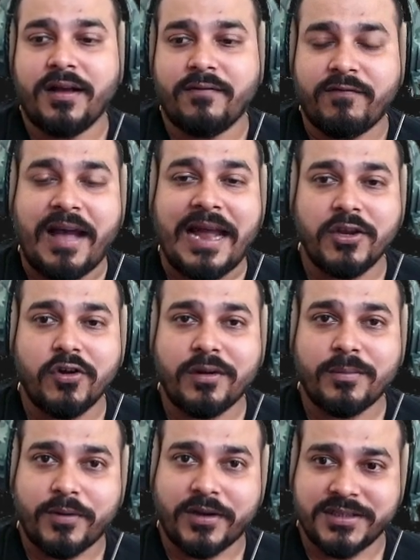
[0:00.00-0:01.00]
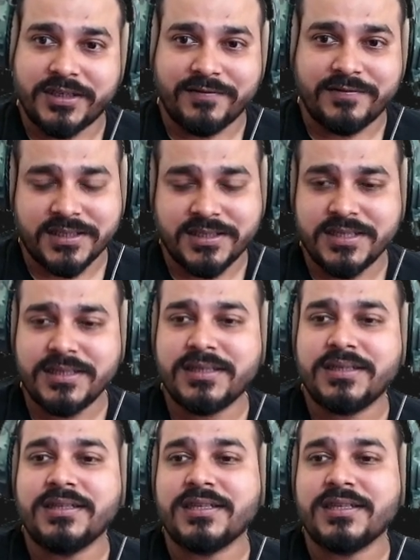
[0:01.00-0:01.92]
value or positive distance.